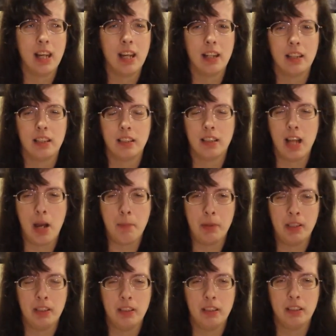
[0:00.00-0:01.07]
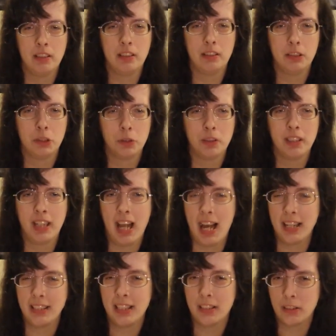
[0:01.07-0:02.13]
that Emma and Julian
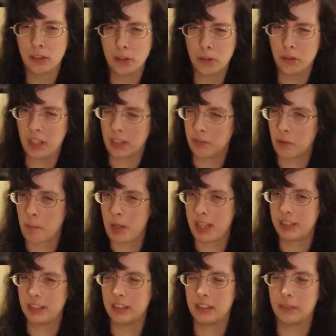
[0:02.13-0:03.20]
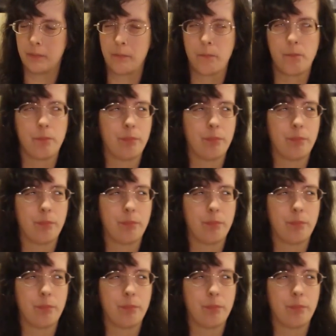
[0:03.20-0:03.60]
had together, you know, like romantic